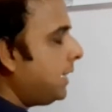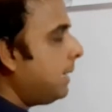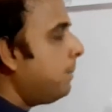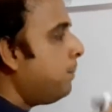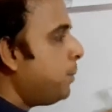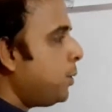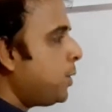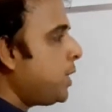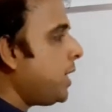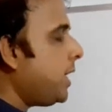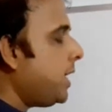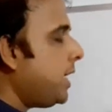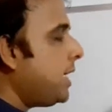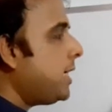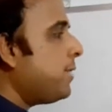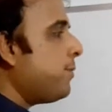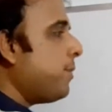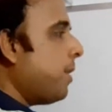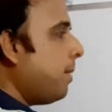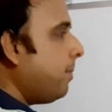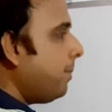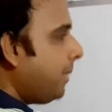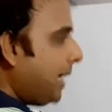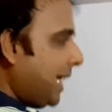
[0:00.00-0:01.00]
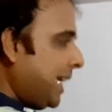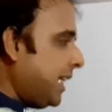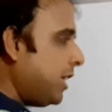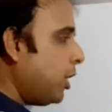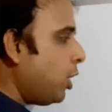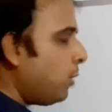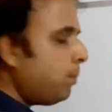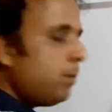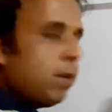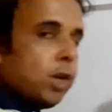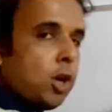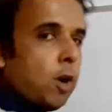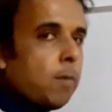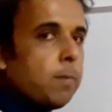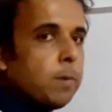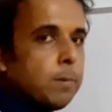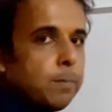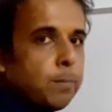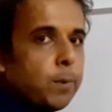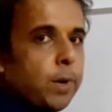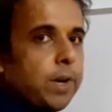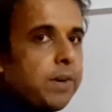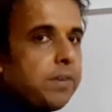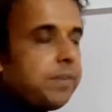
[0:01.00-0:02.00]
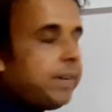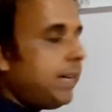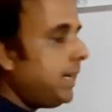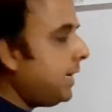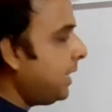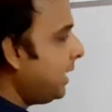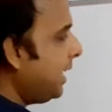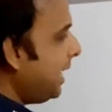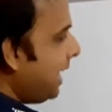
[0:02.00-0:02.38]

proceedings from either of the common point, right?